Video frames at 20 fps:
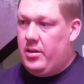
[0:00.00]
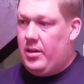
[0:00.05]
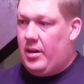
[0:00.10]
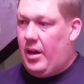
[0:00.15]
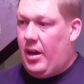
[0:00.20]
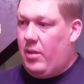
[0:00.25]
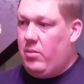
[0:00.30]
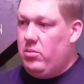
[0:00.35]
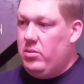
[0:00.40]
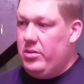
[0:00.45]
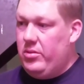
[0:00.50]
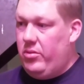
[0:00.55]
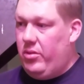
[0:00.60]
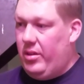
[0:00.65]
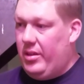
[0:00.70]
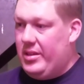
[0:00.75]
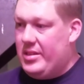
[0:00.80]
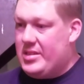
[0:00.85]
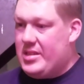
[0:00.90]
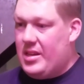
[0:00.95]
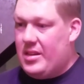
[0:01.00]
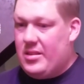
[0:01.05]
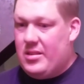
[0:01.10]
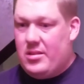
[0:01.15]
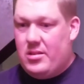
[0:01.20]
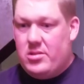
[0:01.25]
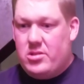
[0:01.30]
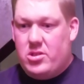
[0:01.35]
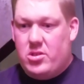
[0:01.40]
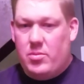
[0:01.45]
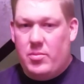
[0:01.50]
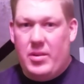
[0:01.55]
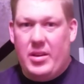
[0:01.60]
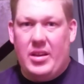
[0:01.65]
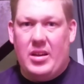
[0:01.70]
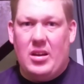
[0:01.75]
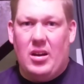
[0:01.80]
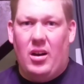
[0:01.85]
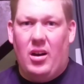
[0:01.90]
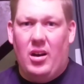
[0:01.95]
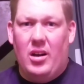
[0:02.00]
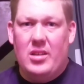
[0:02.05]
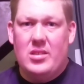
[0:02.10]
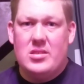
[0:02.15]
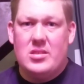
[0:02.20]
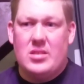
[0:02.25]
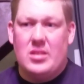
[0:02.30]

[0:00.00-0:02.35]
wouldn't really say that there's too many cons.